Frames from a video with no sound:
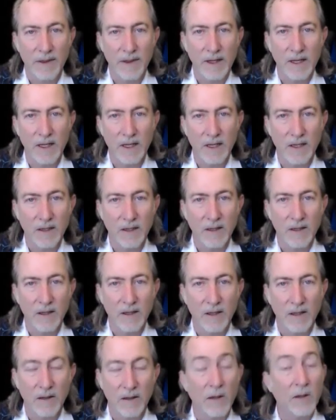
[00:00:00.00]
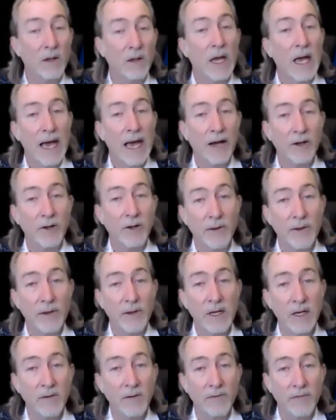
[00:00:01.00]
think, how you
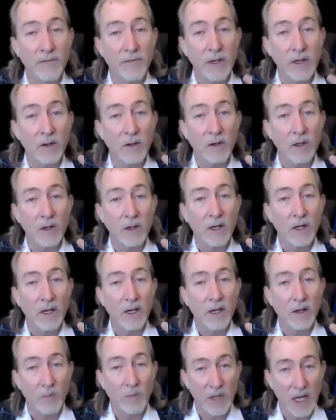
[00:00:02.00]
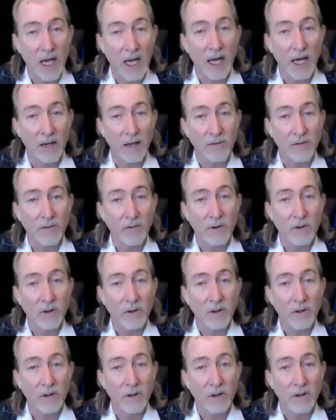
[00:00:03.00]
think, feel, and behave,
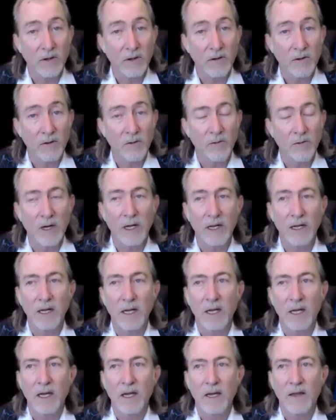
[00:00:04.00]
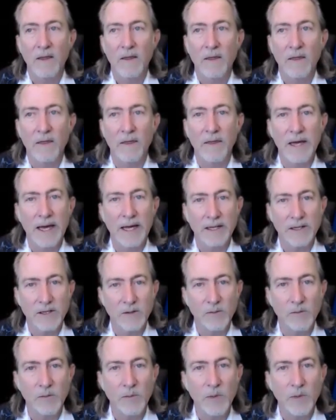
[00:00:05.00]
right? That
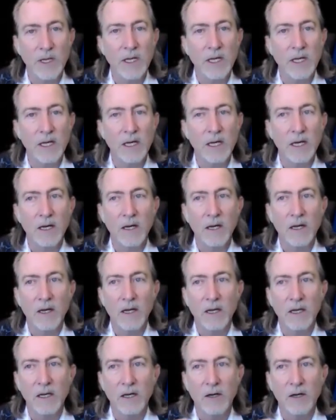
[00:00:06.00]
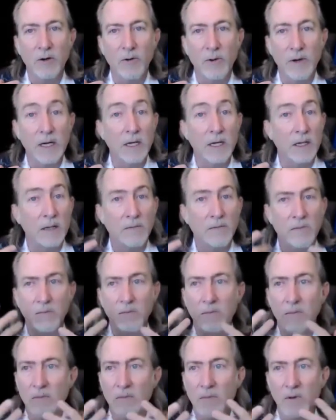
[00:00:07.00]
to me equated,
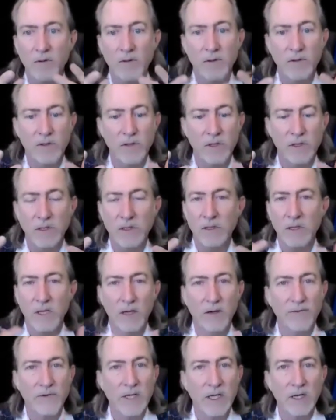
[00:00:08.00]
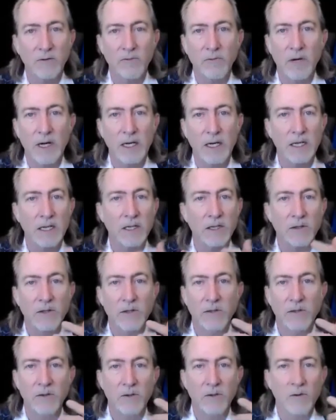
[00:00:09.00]
just dovetailed right
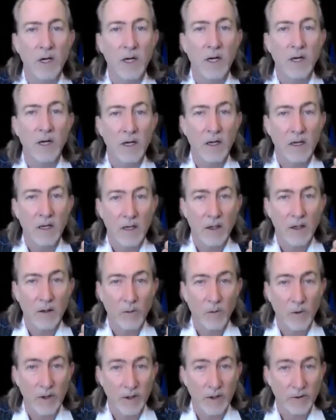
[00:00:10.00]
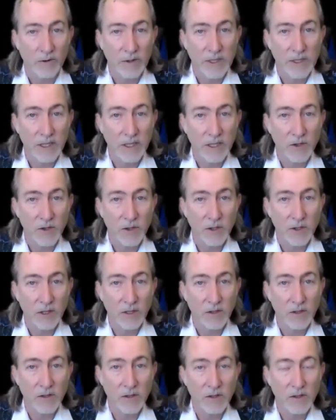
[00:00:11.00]
into where your attention
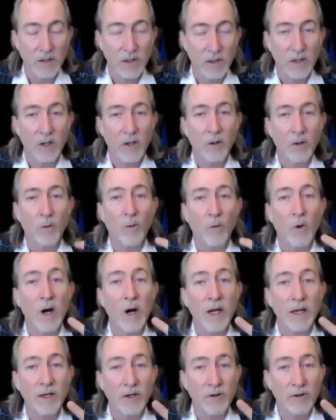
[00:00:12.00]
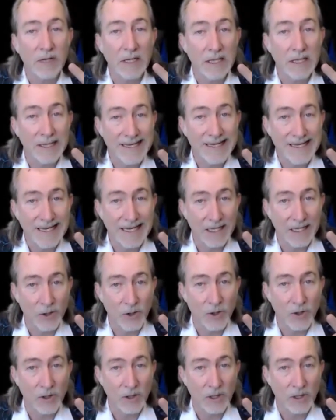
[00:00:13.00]
is, what your
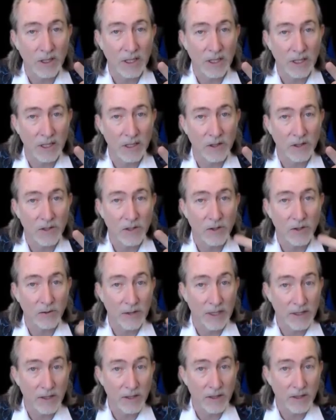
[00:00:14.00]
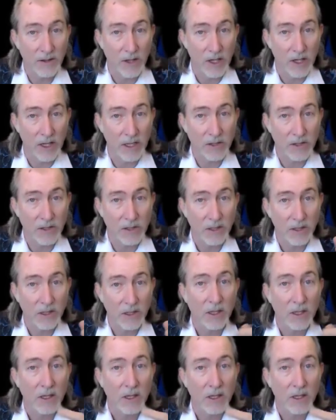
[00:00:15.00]
intention is. So that's thoughts,